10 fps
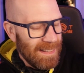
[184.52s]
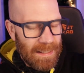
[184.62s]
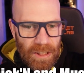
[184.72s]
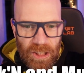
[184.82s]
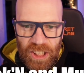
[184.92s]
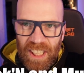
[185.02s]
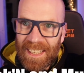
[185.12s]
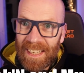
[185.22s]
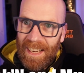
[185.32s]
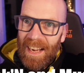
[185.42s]
the
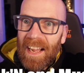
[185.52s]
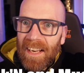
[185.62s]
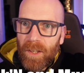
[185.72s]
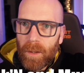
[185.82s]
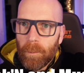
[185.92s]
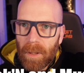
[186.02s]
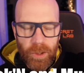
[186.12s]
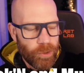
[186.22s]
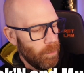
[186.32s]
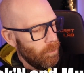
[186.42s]
chicken
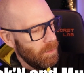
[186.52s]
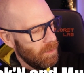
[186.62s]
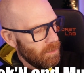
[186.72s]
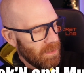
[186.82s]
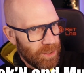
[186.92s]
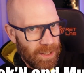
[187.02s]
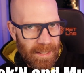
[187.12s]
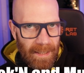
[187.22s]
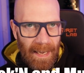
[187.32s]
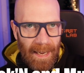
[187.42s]
mushroom, the
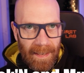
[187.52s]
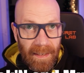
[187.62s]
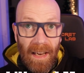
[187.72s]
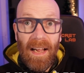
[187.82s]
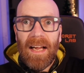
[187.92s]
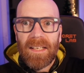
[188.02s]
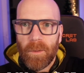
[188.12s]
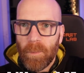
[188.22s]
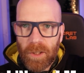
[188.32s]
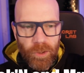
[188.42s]
chicken
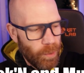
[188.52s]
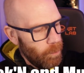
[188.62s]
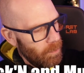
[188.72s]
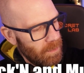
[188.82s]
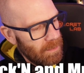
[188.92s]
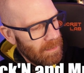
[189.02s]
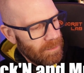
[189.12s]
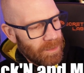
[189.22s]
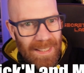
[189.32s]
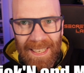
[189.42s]
and mushroom,
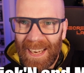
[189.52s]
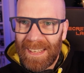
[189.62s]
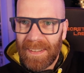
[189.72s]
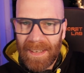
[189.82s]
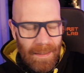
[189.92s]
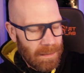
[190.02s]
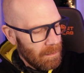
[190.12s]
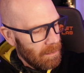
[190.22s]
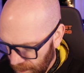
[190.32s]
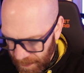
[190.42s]
little chicken there.
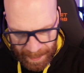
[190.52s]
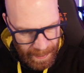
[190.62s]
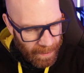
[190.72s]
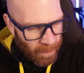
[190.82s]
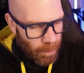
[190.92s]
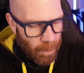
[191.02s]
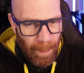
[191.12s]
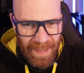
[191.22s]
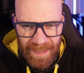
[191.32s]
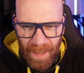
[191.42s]
Okay, and I
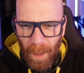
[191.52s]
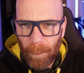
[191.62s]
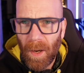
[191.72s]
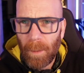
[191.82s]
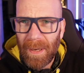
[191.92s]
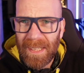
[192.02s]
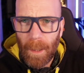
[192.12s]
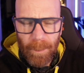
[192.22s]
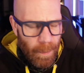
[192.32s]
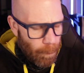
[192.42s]
made it up
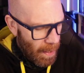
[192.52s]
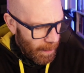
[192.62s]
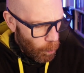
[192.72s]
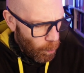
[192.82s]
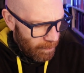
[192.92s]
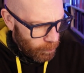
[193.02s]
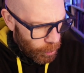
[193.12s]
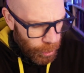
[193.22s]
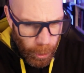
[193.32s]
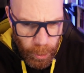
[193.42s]
in the microwave. I'll
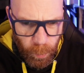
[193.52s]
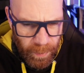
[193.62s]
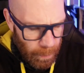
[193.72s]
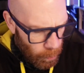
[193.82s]
just show you what